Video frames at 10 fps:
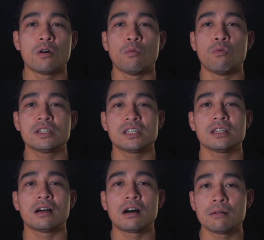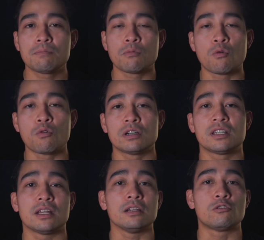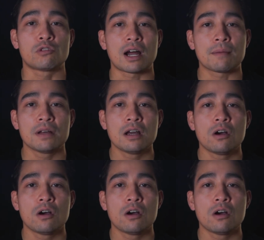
Was it up or did it drop?